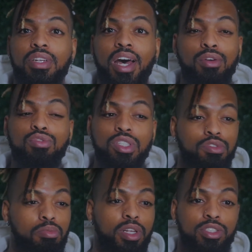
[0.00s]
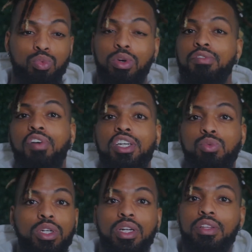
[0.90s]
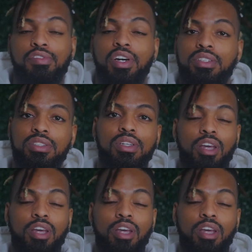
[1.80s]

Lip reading: Now you just replace one vice with another vice.